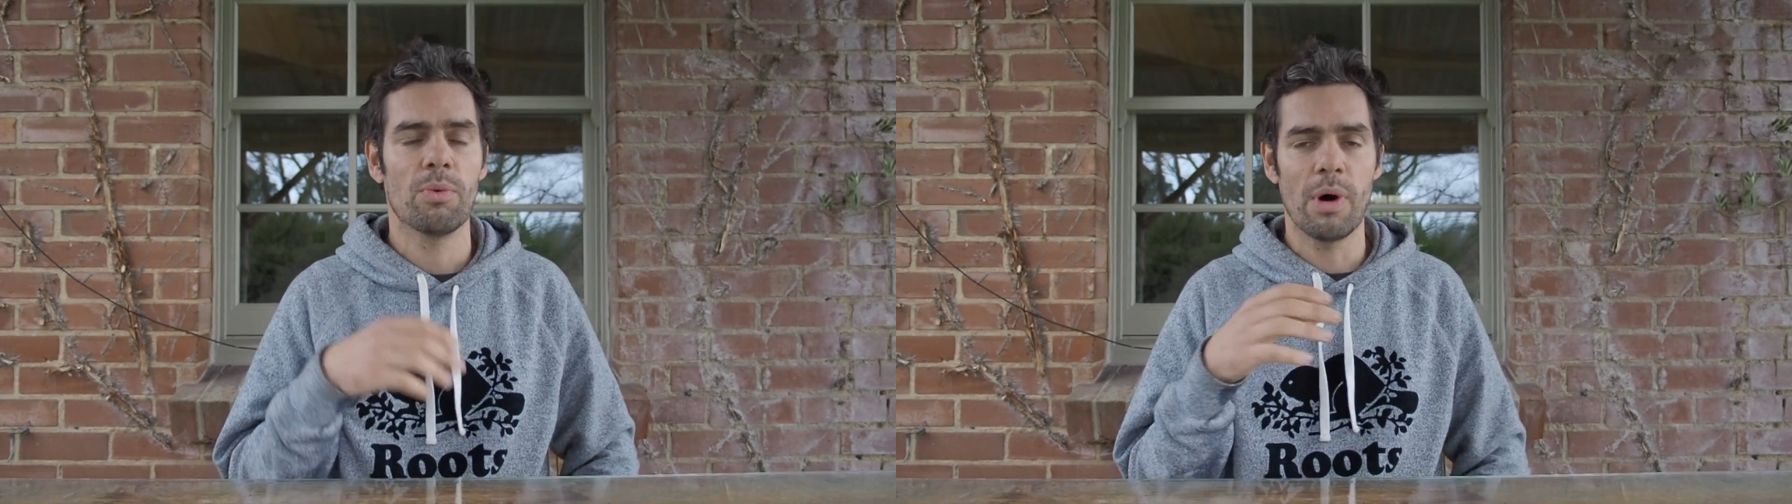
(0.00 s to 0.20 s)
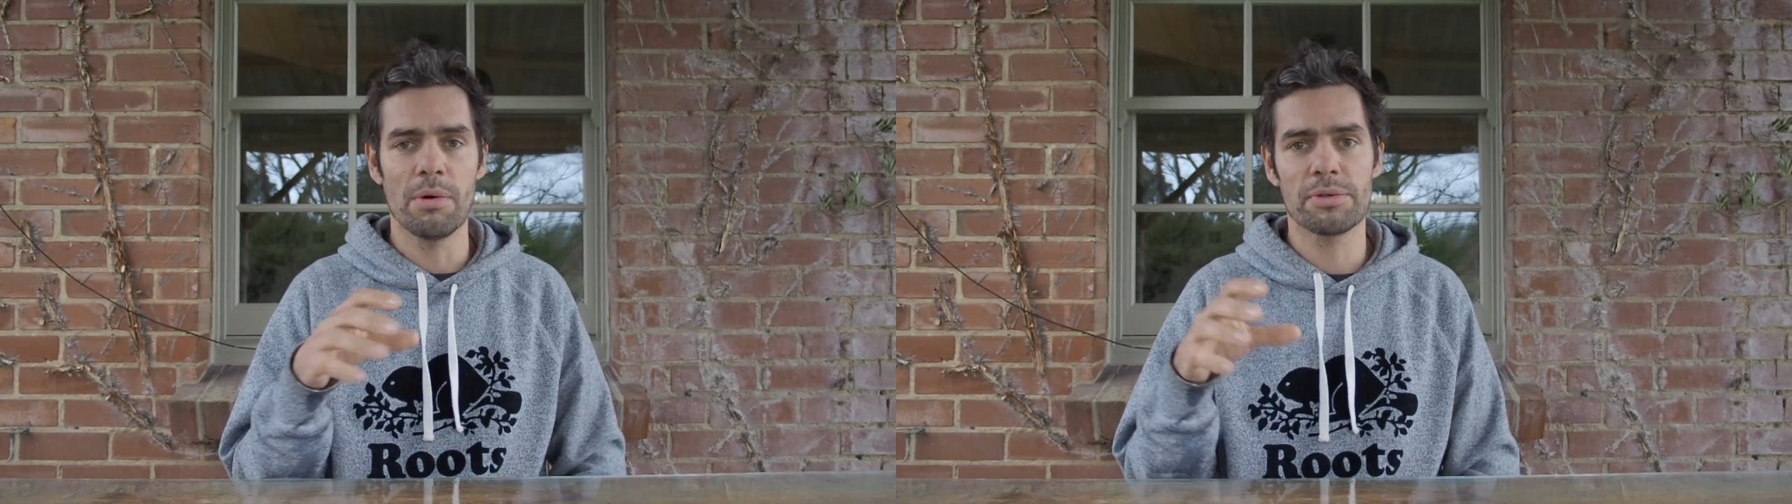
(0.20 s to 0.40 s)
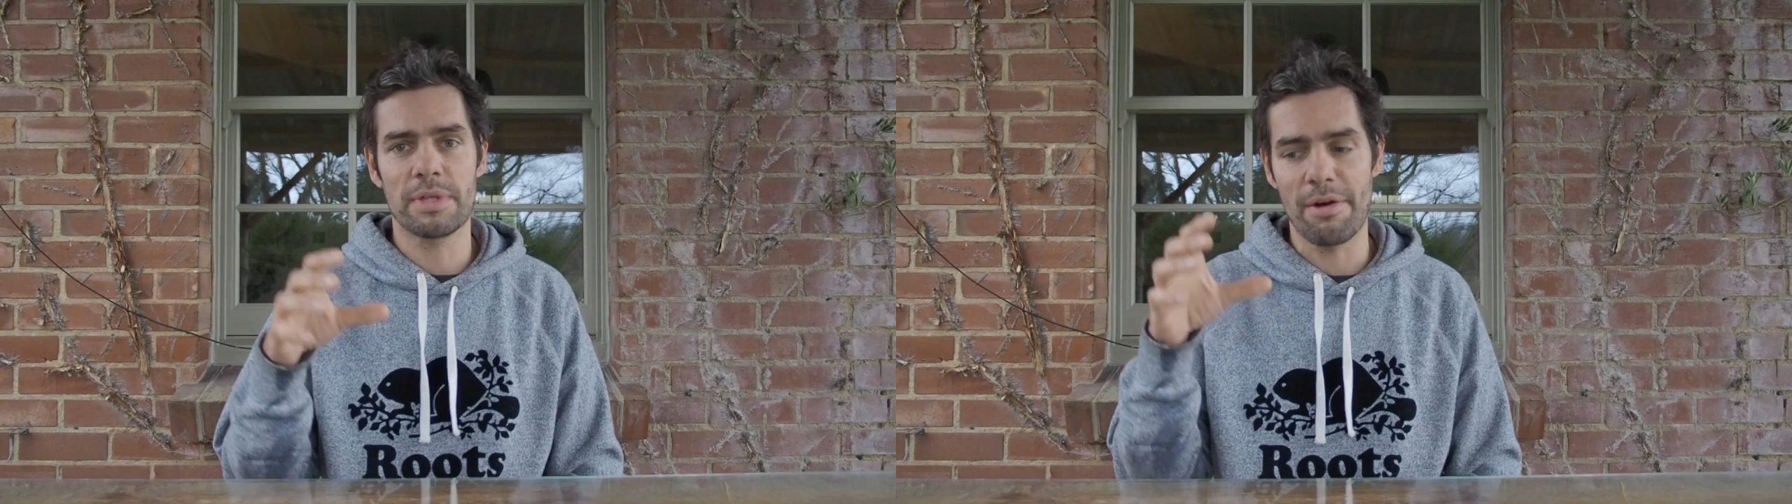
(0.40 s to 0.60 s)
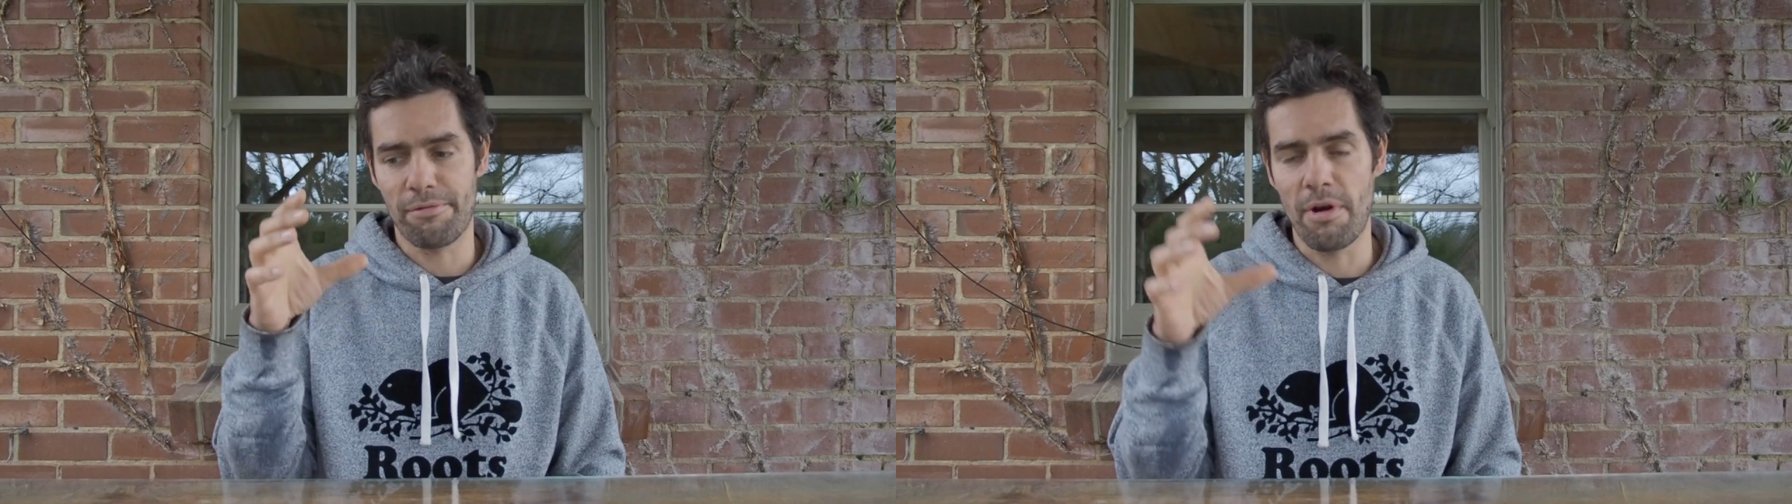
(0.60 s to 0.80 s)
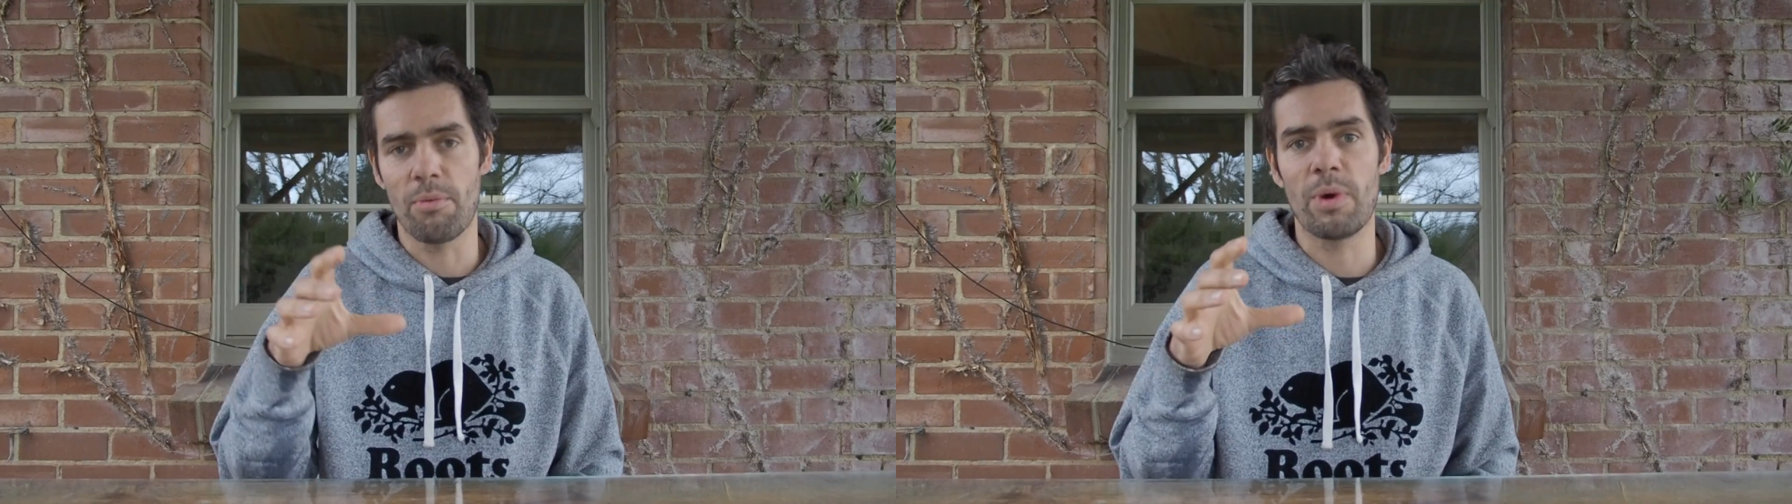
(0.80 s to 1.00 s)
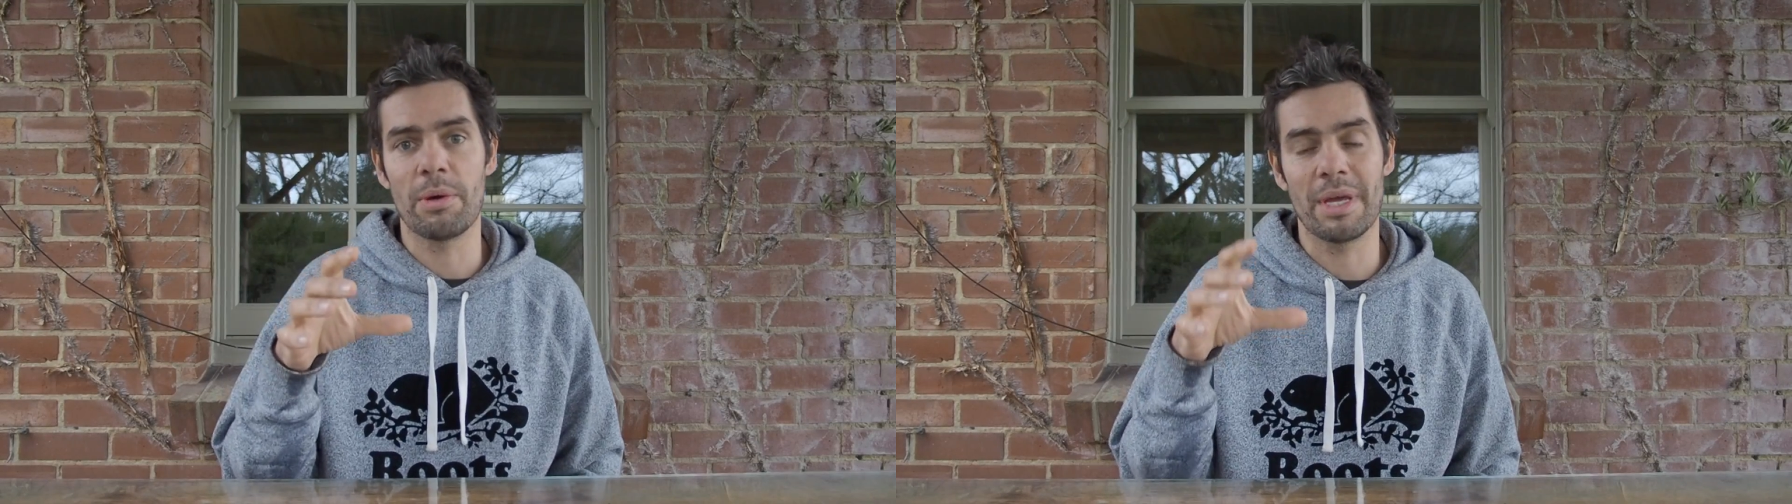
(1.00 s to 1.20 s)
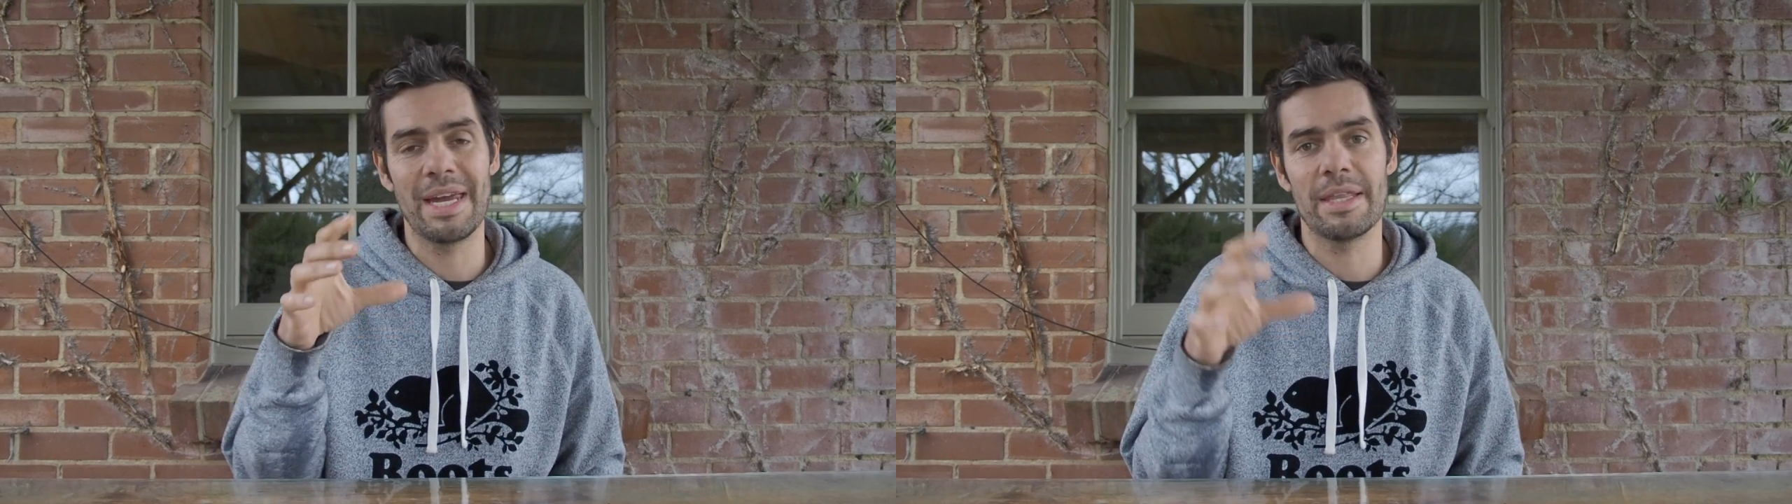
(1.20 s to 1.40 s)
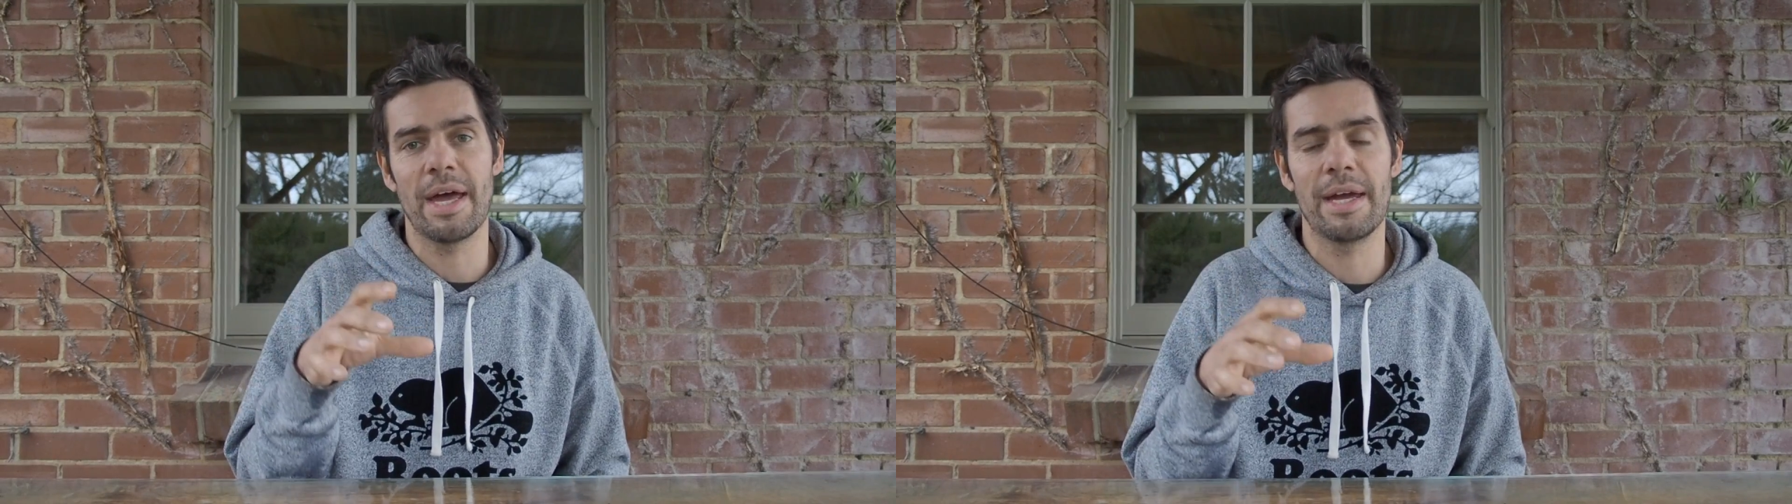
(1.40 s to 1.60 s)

whilst that front wheel that hit the